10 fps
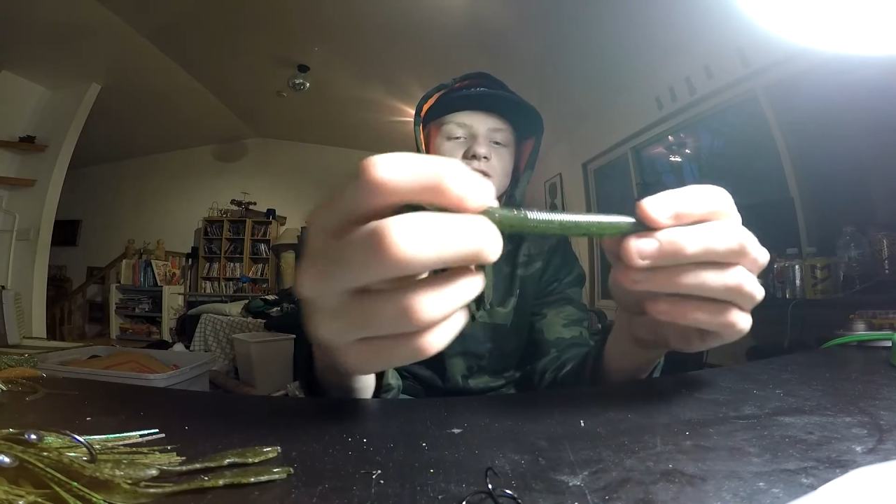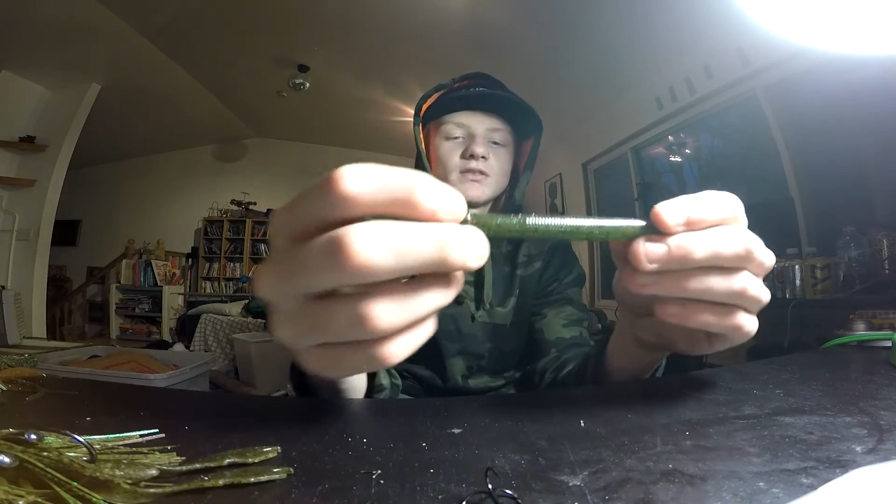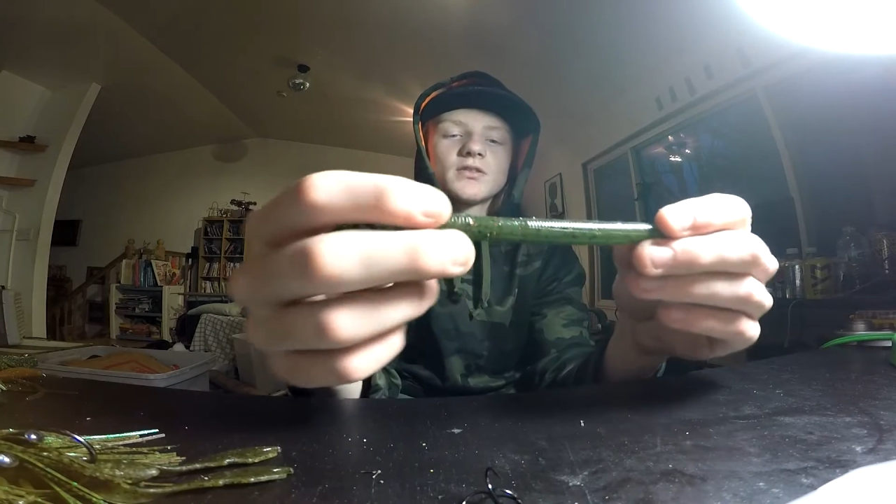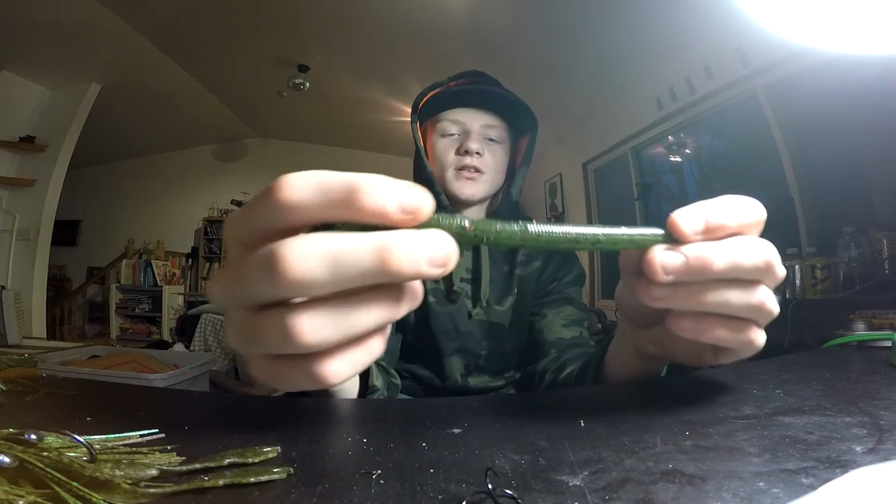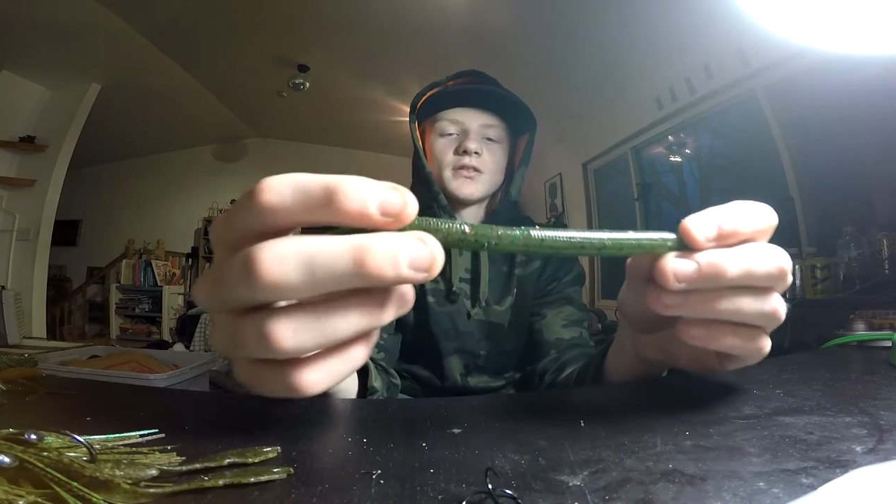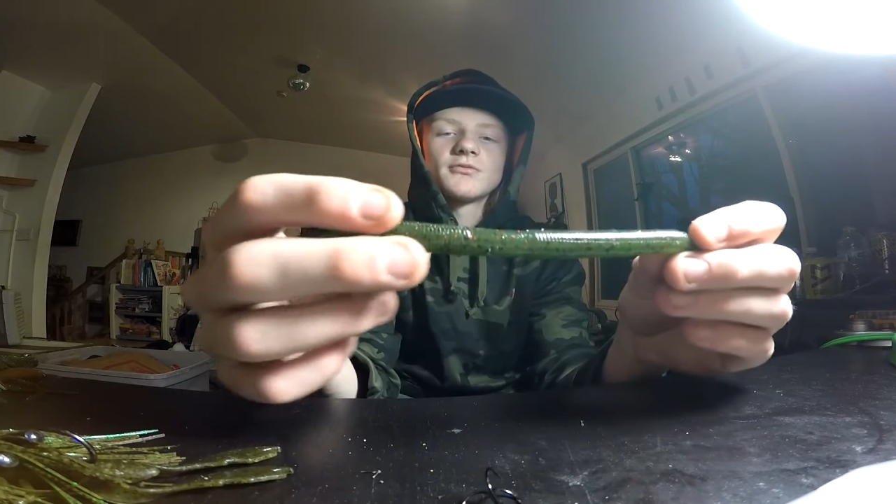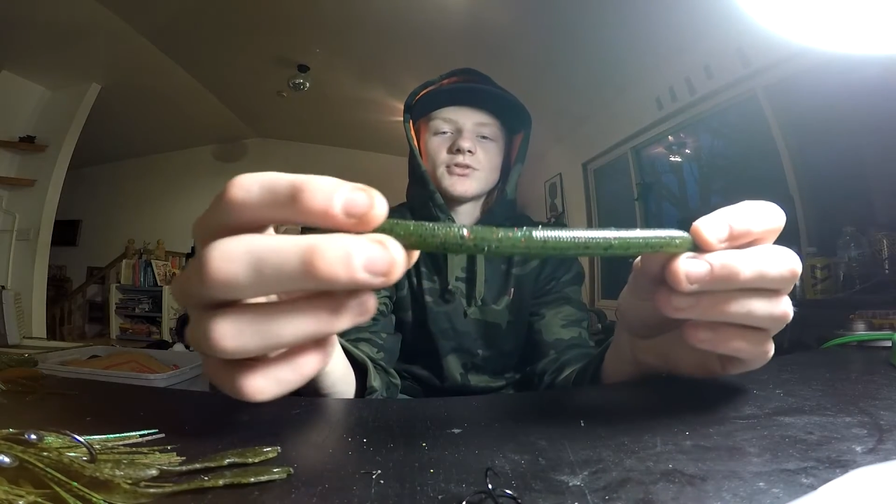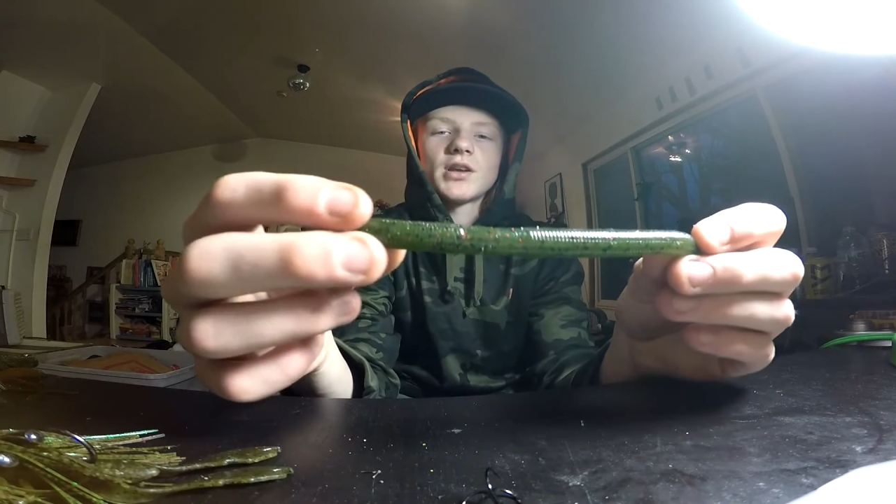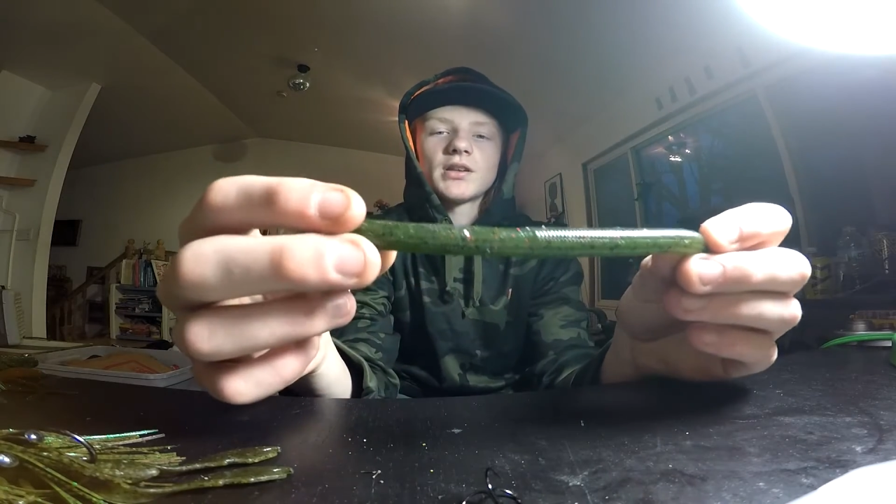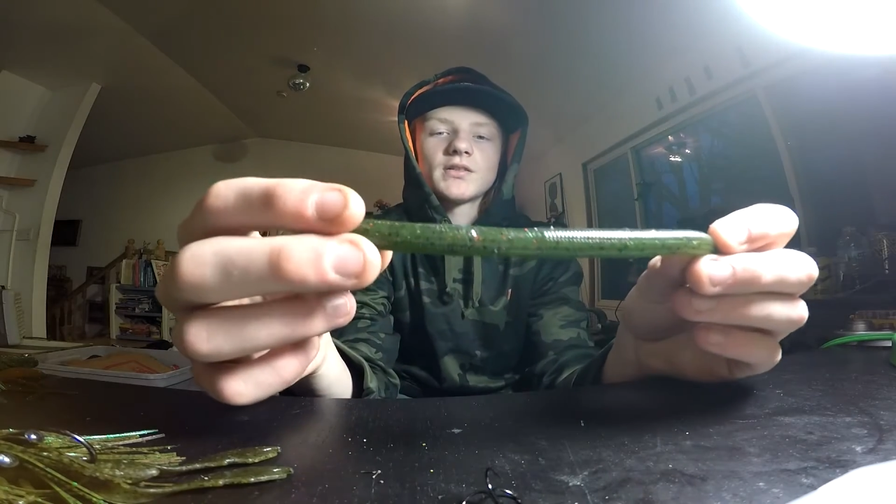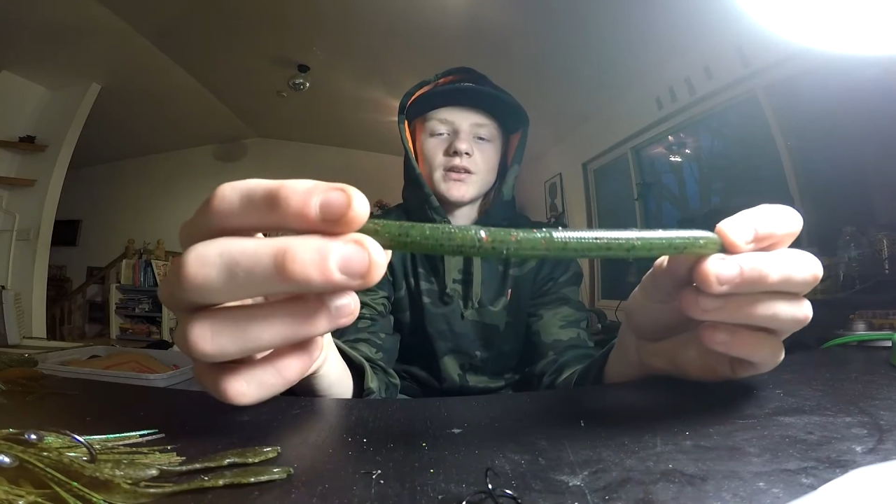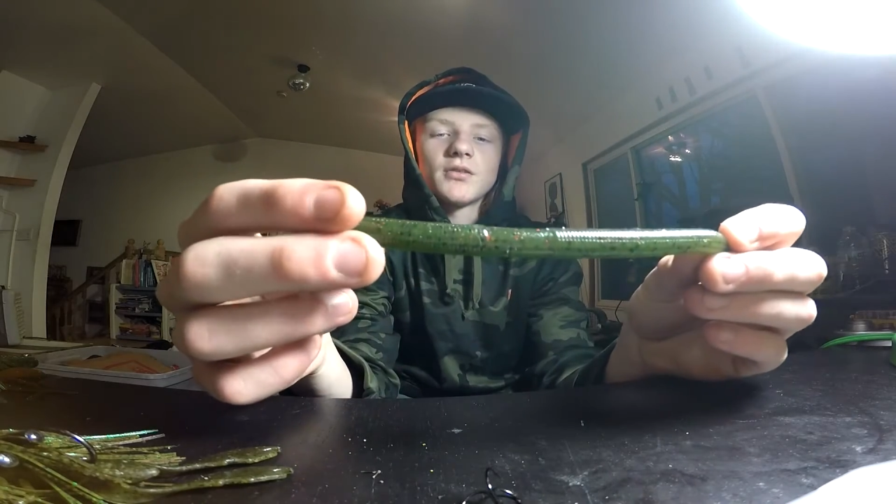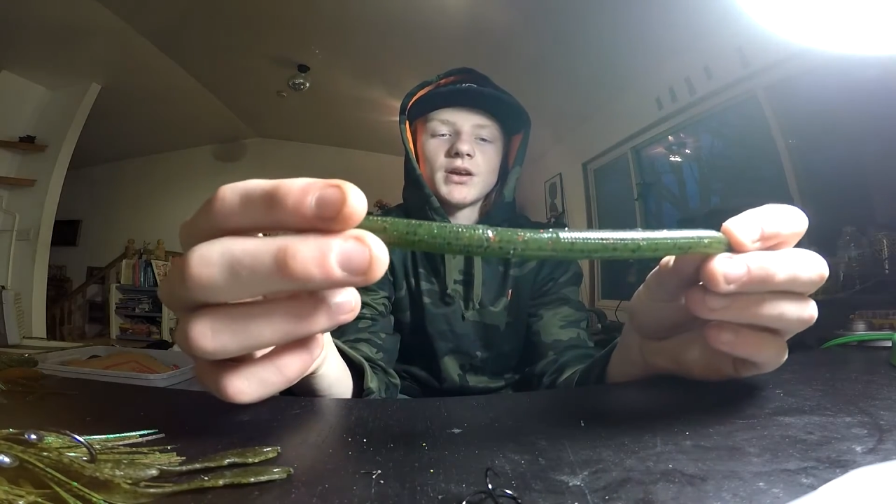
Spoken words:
is gone, drag this thing